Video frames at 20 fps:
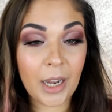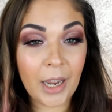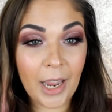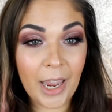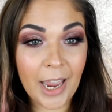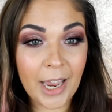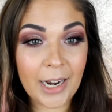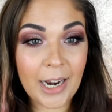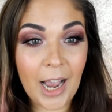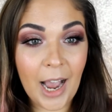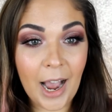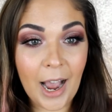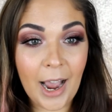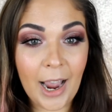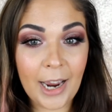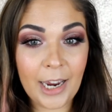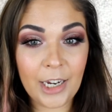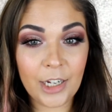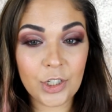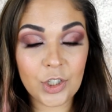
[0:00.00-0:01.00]
And
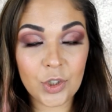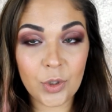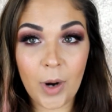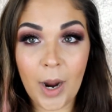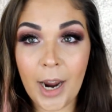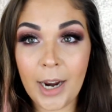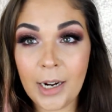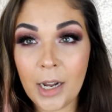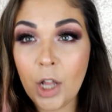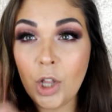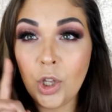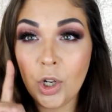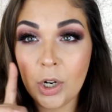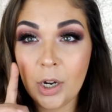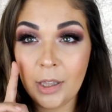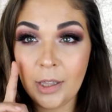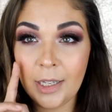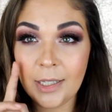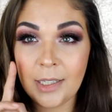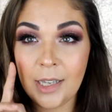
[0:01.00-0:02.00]
I tried a look
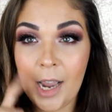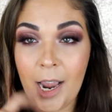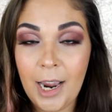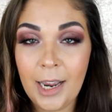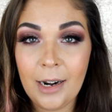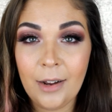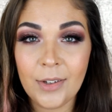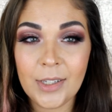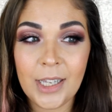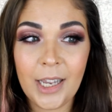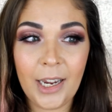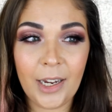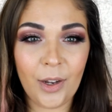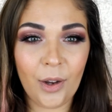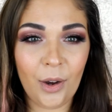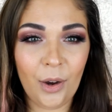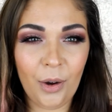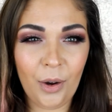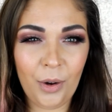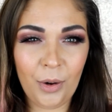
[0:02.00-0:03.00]
on this eye and I was like,
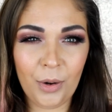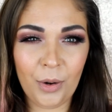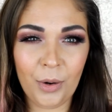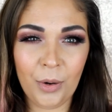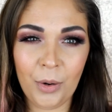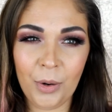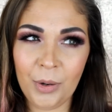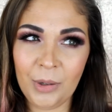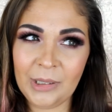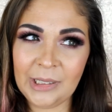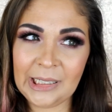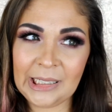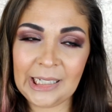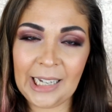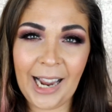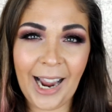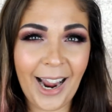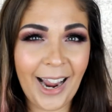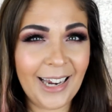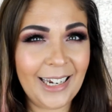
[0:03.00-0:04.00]
oh,
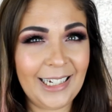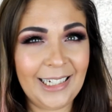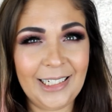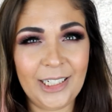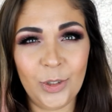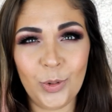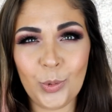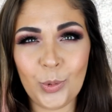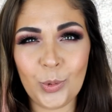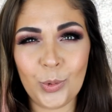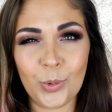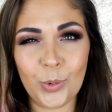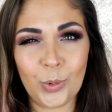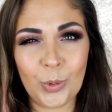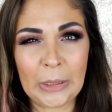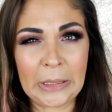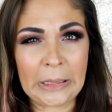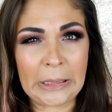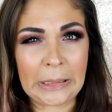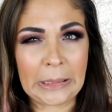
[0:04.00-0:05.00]
I, ooh.
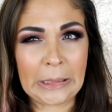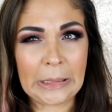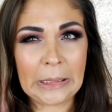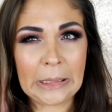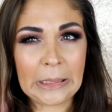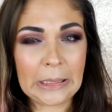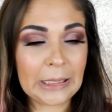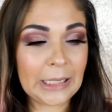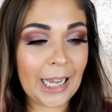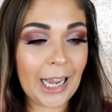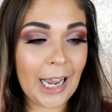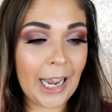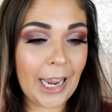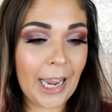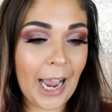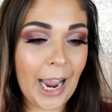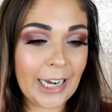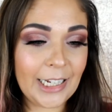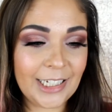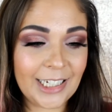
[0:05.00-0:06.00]
I,
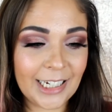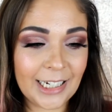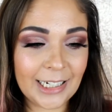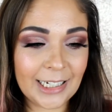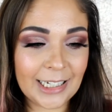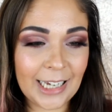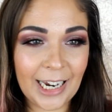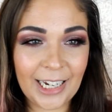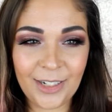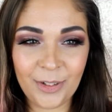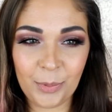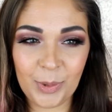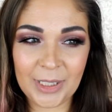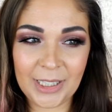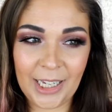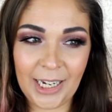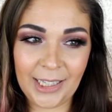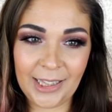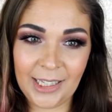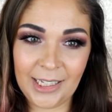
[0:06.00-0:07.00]
I didn't, I
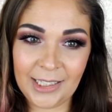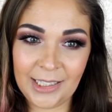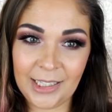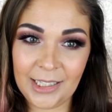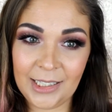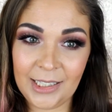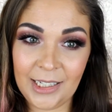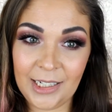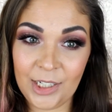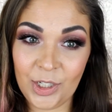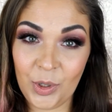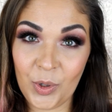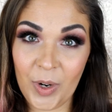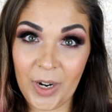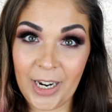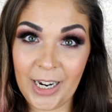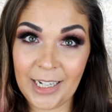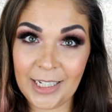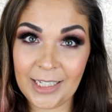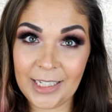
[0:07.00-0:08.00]
was like, this isn't
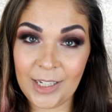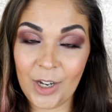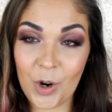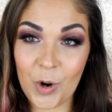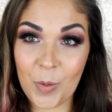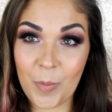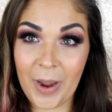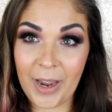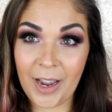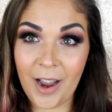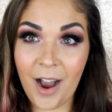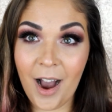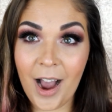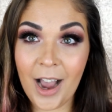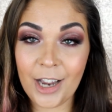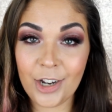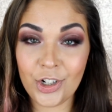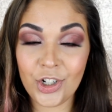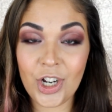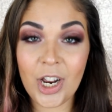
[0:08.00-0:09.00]
great. Oh my
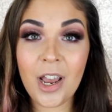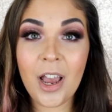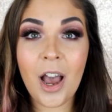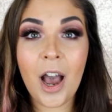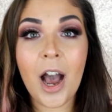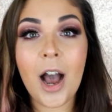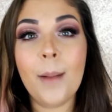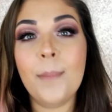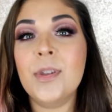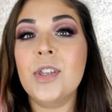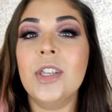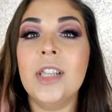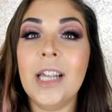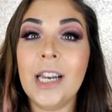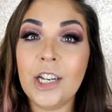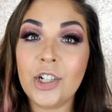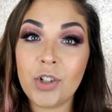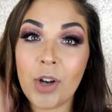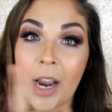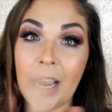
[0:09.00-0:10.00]
gosh. Um, so then
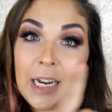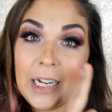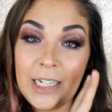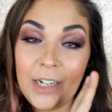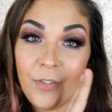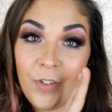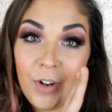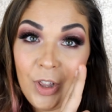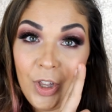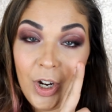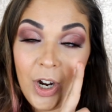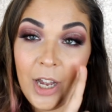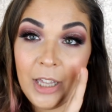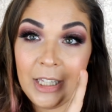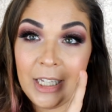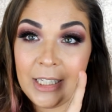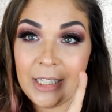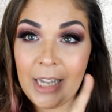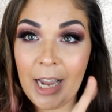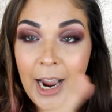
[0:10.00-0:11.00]
I tried a different look on
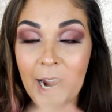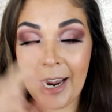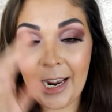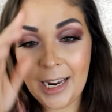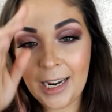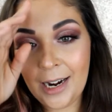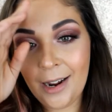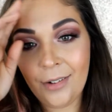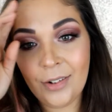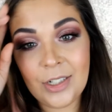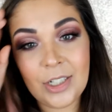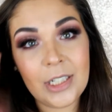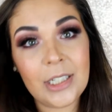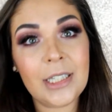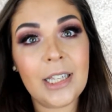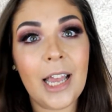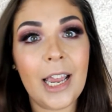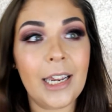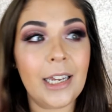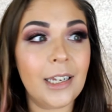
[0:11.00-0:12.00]
this eye and I was
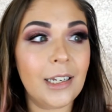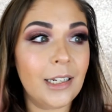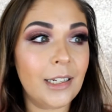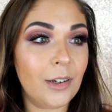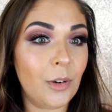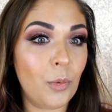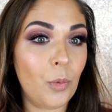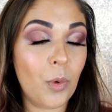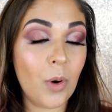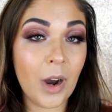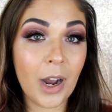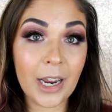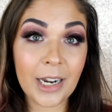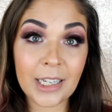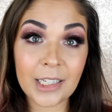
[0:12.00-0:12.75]
just like, what